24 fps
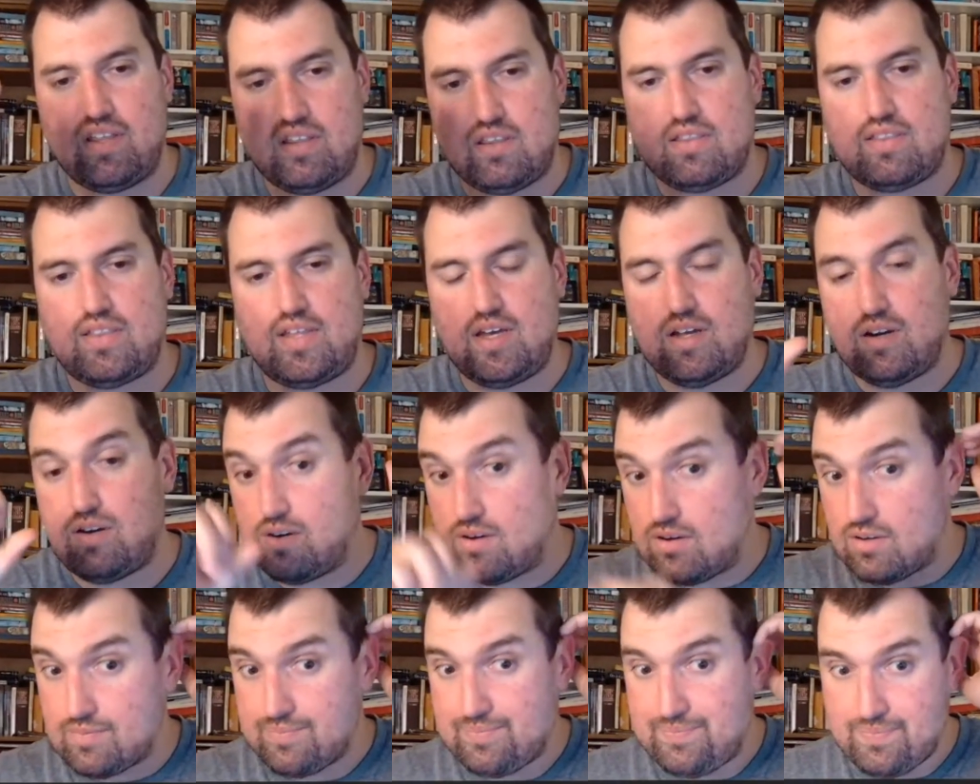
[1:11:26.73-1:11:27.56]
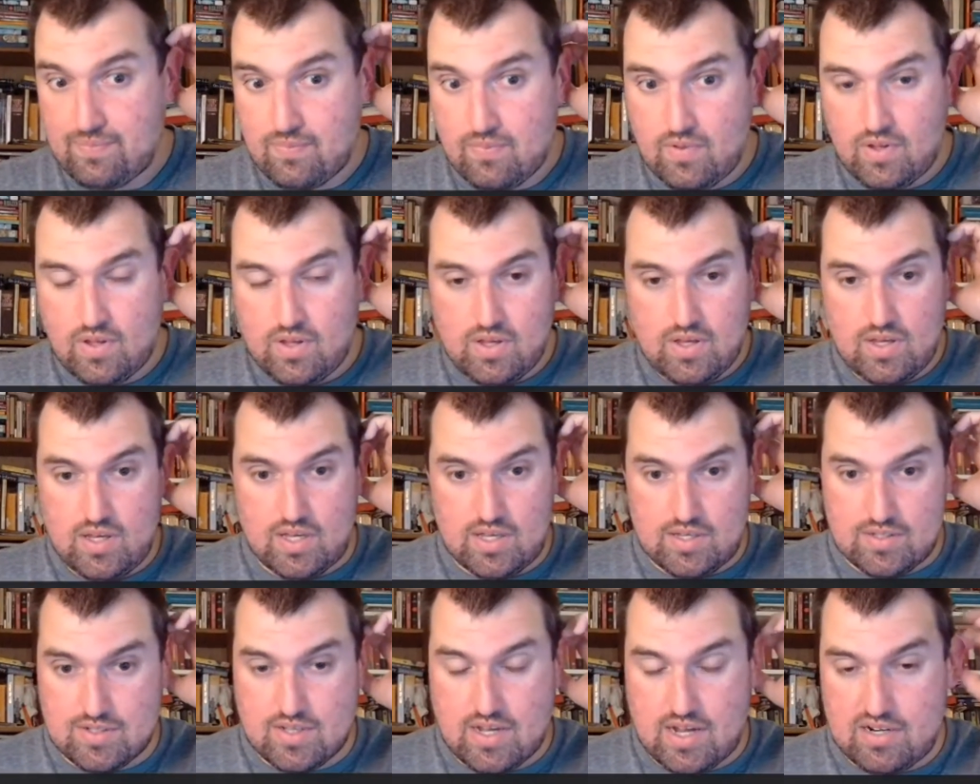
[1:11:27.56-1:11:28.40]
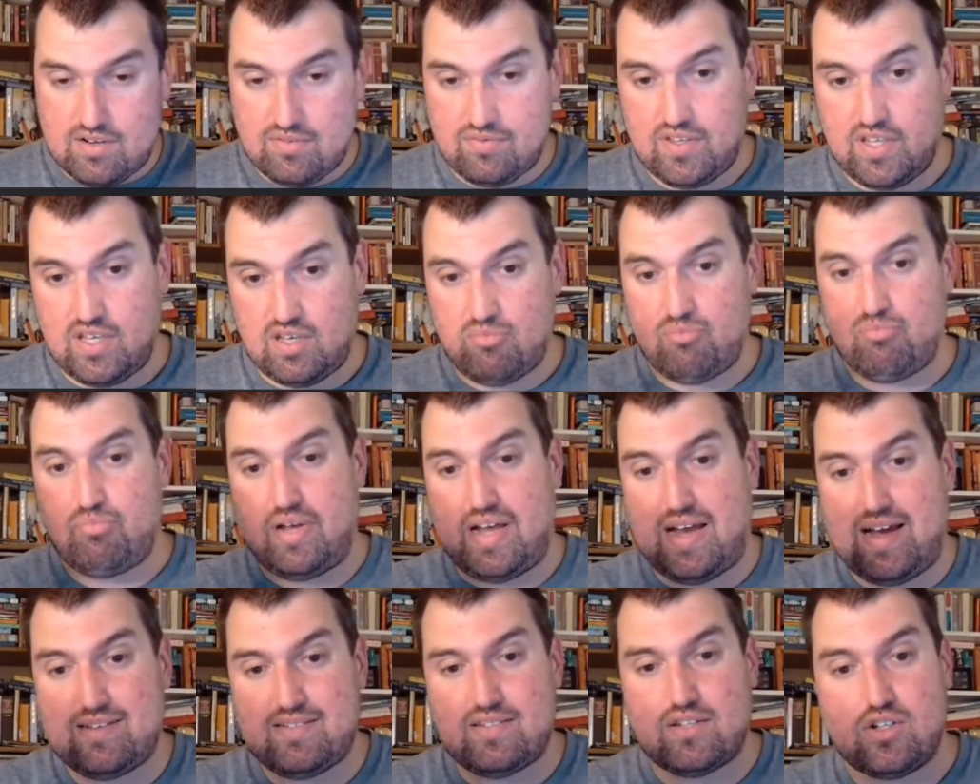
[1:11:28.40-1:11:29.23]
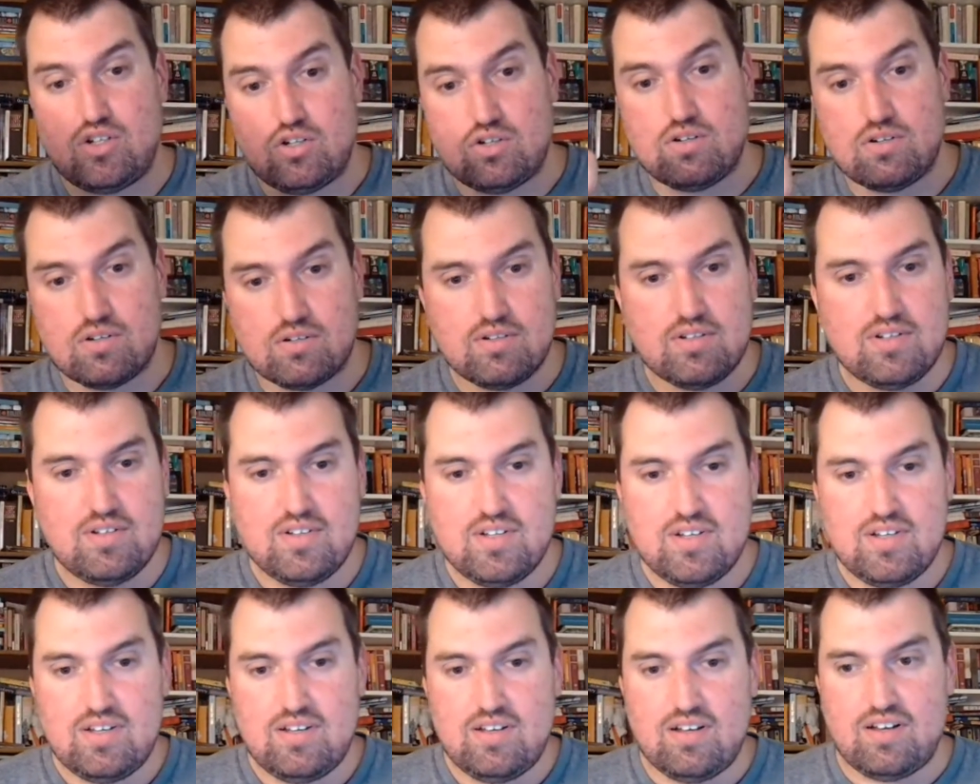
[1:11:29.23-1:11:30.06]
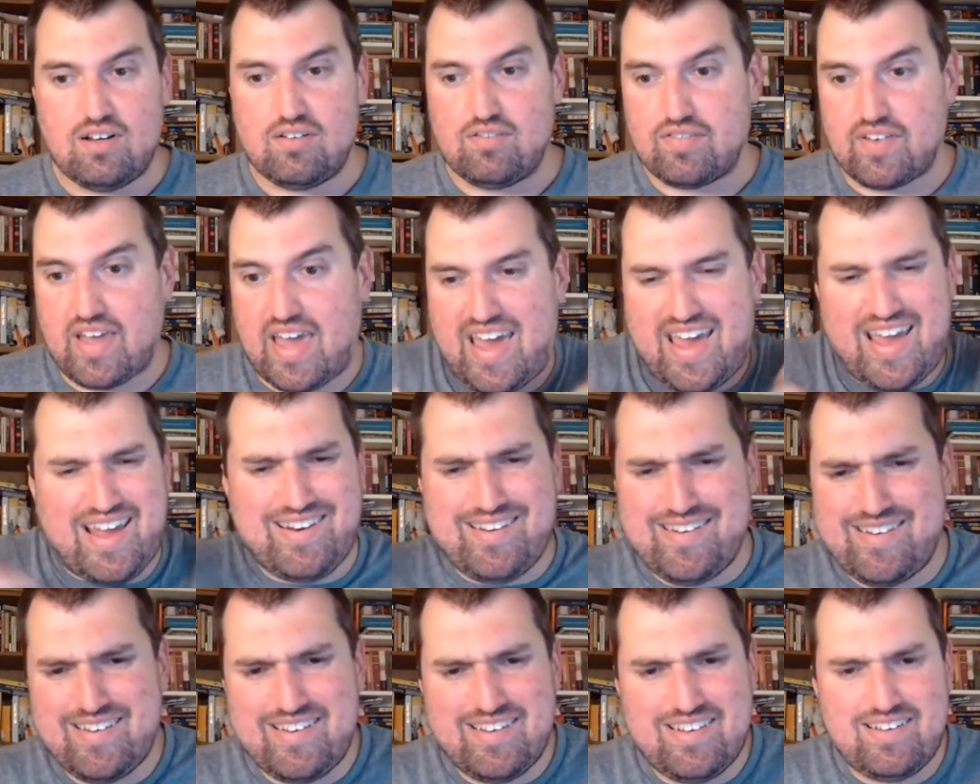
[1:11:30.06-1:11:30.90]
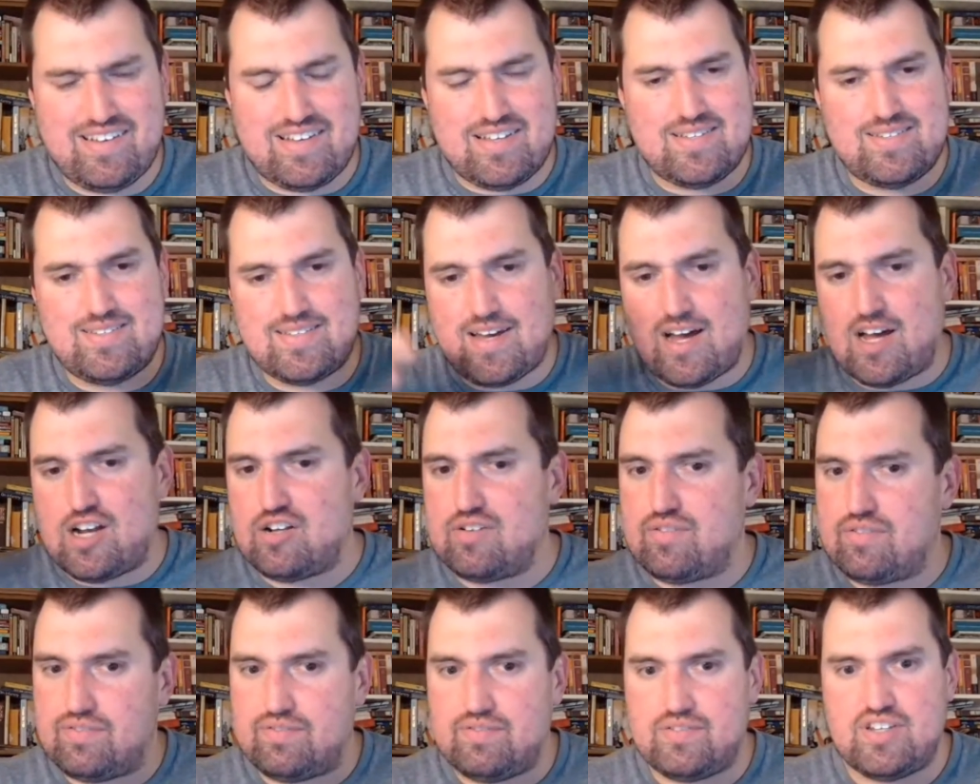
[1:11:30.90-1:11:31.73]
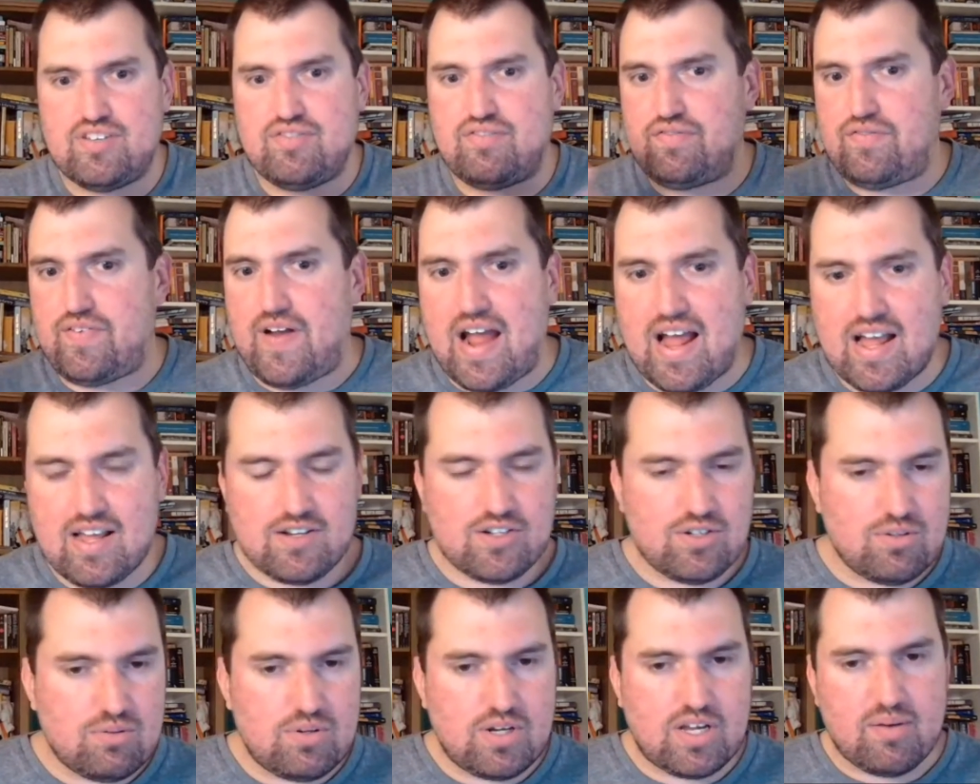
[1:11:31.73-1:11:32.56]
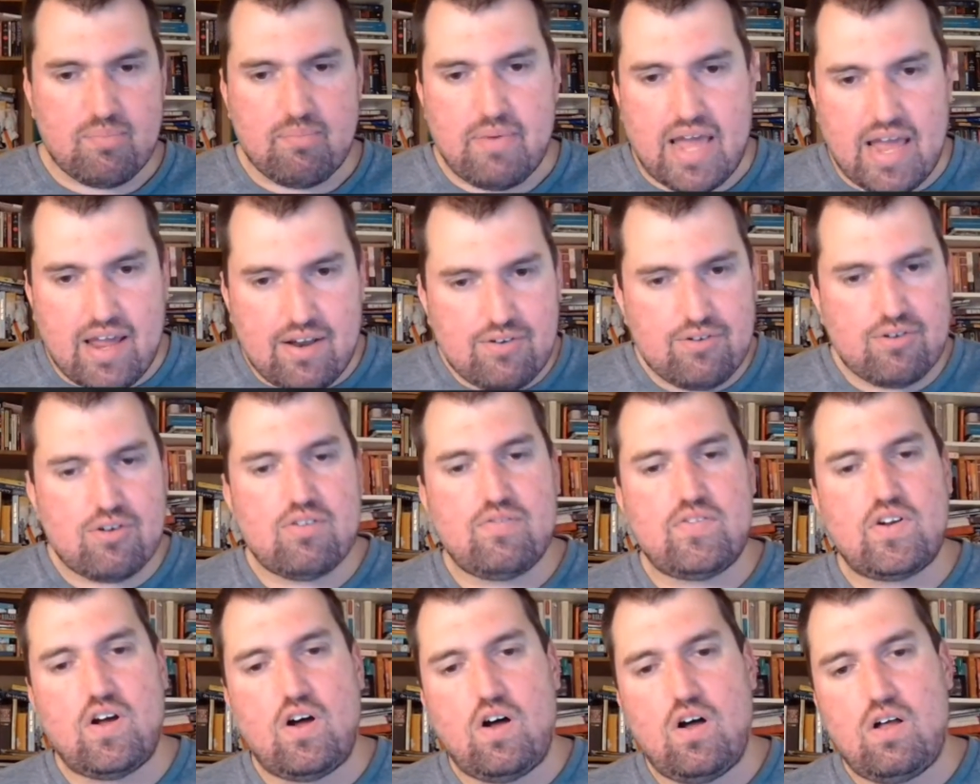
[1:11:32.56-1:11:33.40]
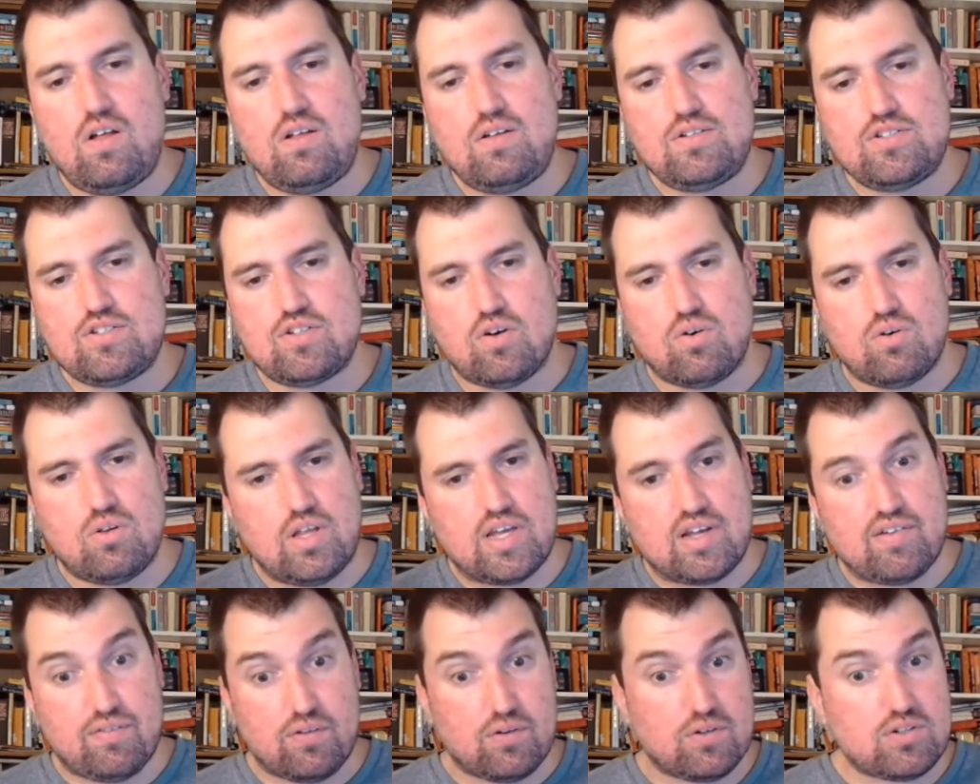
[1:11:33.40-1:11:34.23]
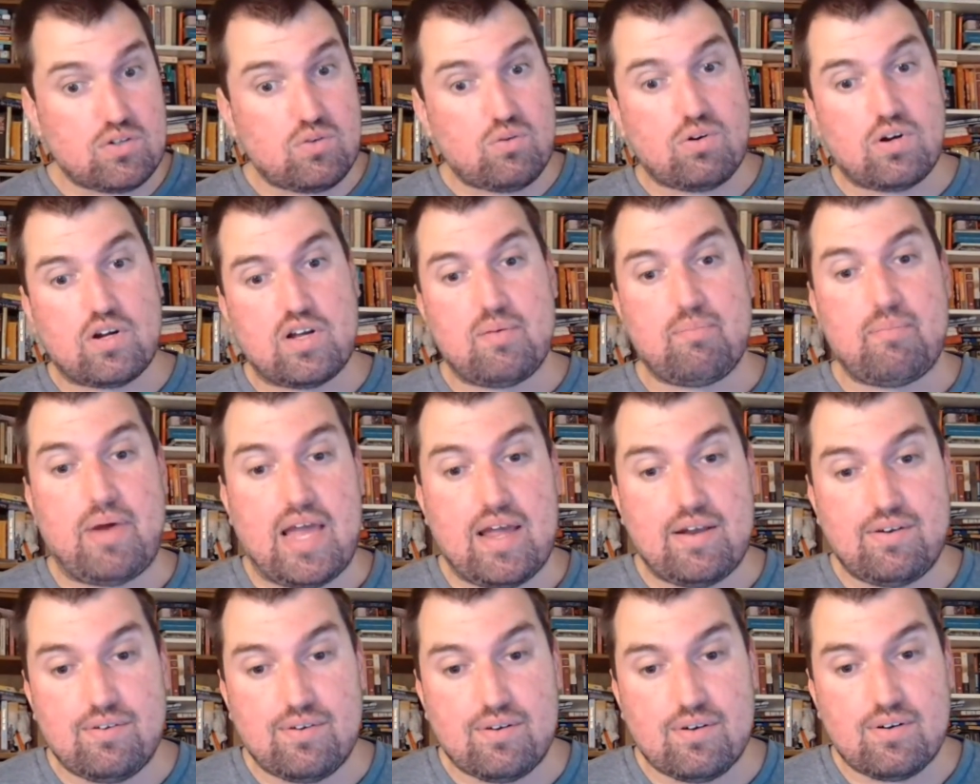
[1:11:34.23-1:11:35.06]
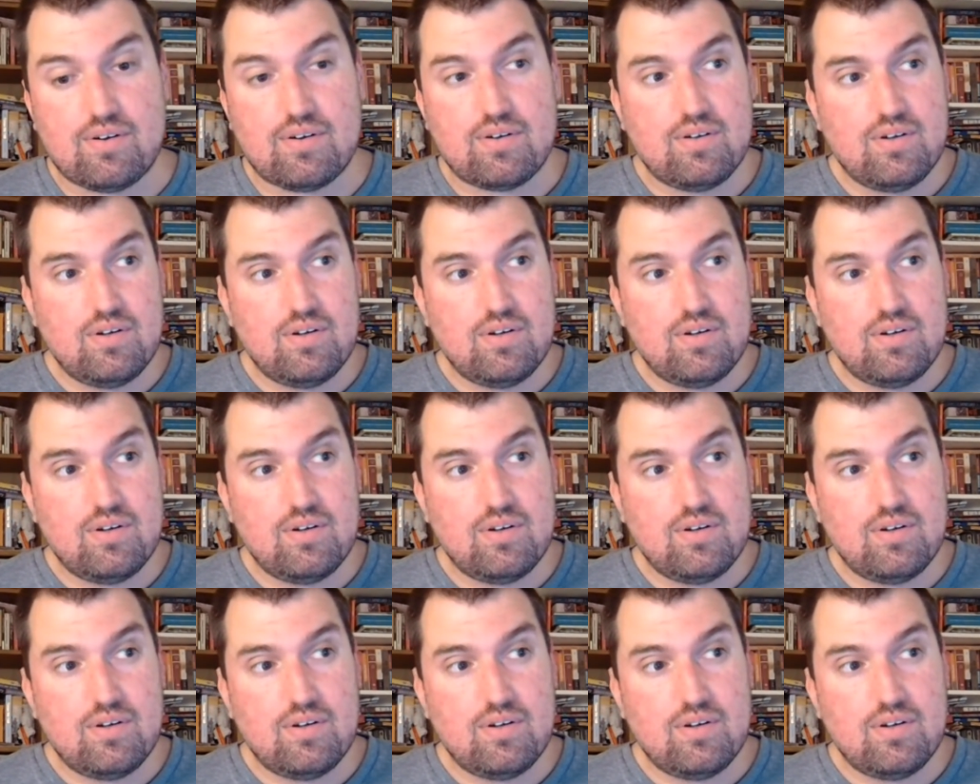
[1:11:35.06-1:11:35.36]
In theater is kind of the ambassador of Canada, is kind of de facto commander of it all. So like First Corps commander